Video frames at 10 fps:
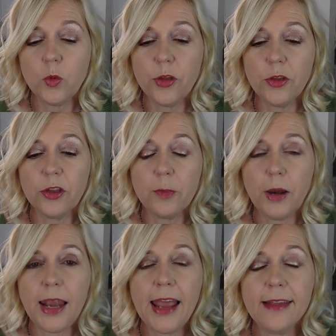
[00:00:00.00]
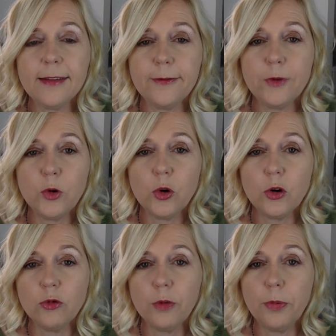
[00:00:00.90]
the place
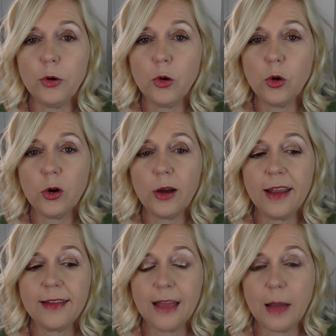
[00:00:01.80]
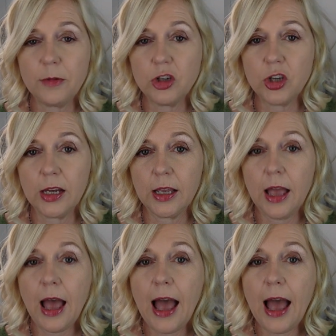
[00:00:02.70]
for rapport establishing